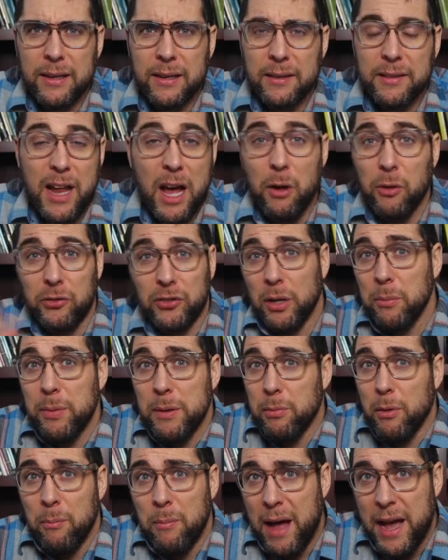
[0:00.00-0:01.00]
Now, some
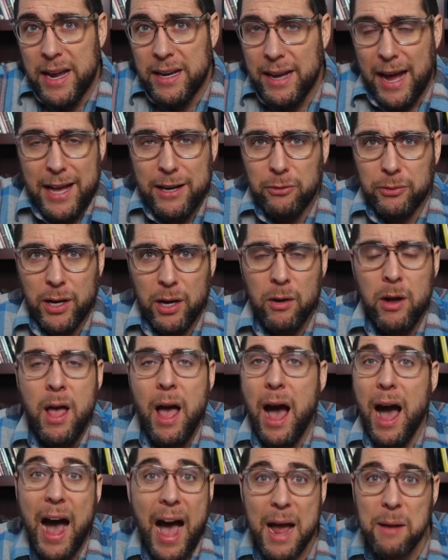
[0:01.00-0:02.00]
people might, I don't know.
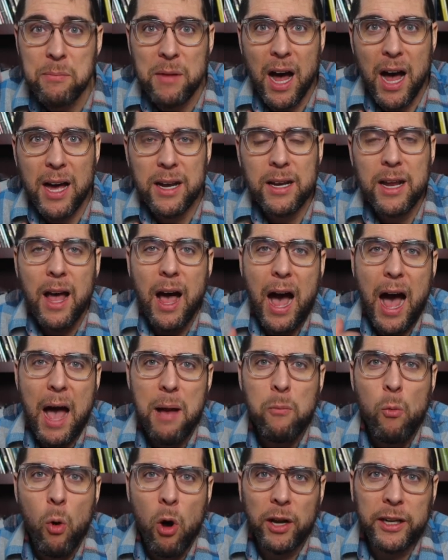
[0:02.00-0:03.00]
I'm not.
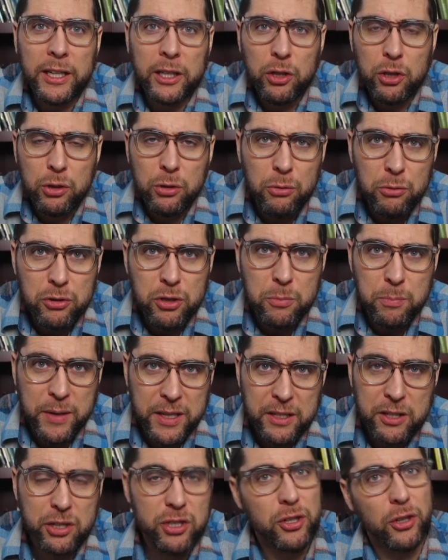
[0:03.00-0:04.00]
I'm wanting you to be
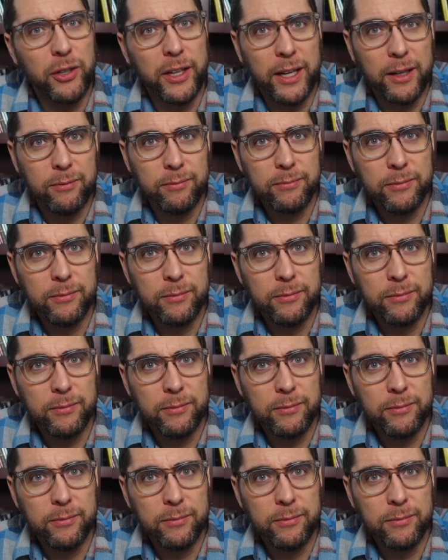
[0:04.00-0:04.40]
discerning.